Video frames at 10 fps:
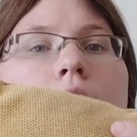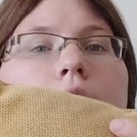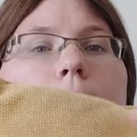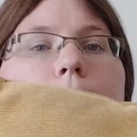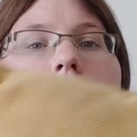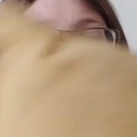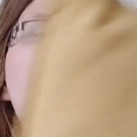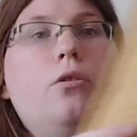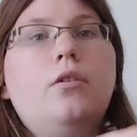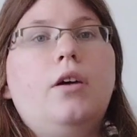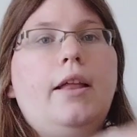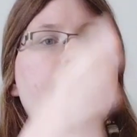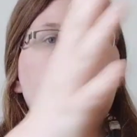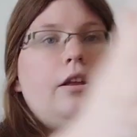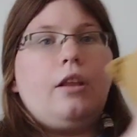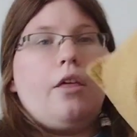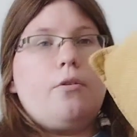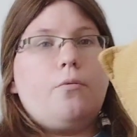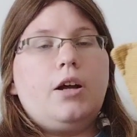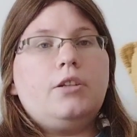the pillow, and then
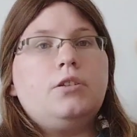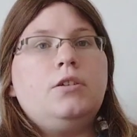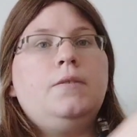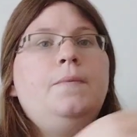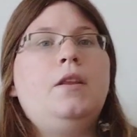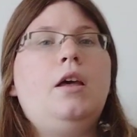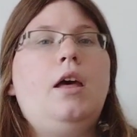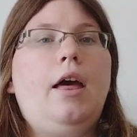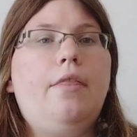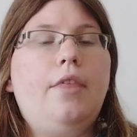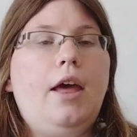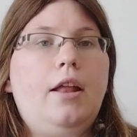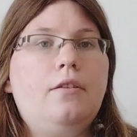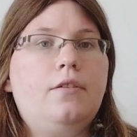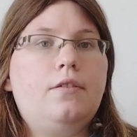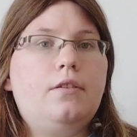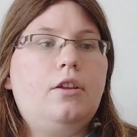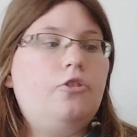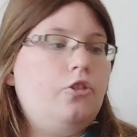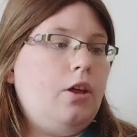another one, and then
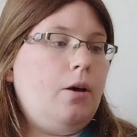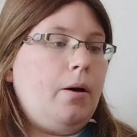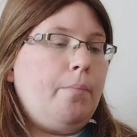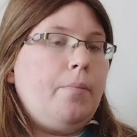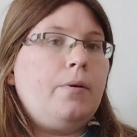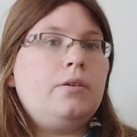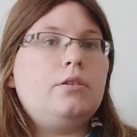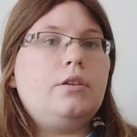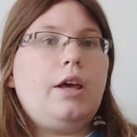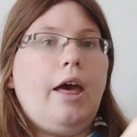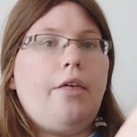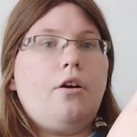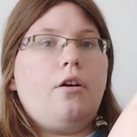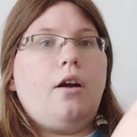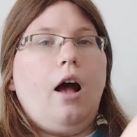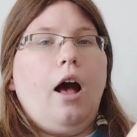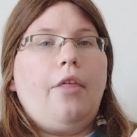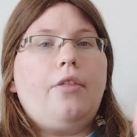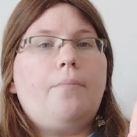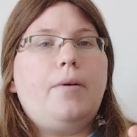stitch them up together
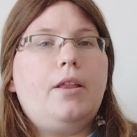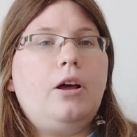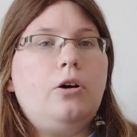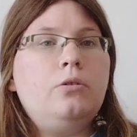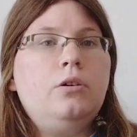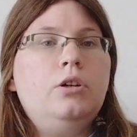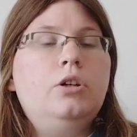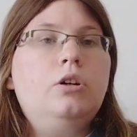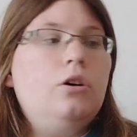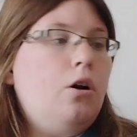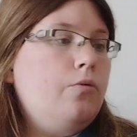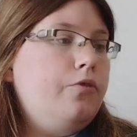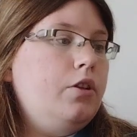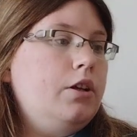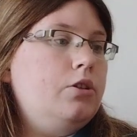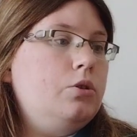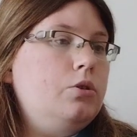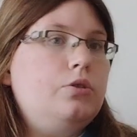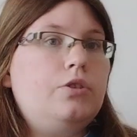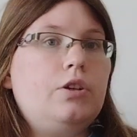on the pillow, hopefully
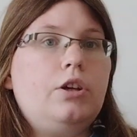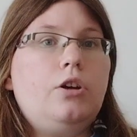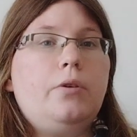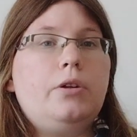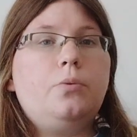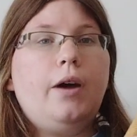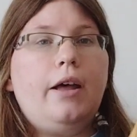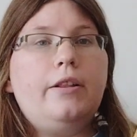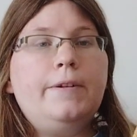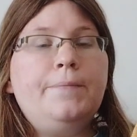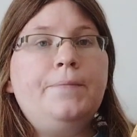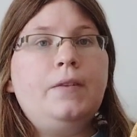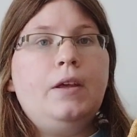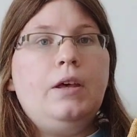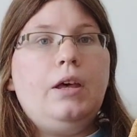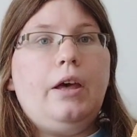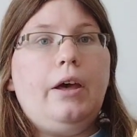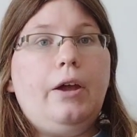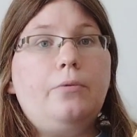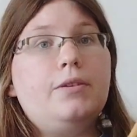to secure it well,
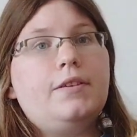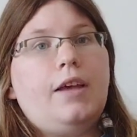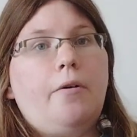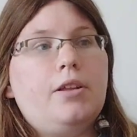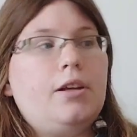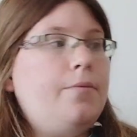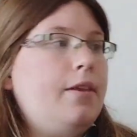and we'll see how it comes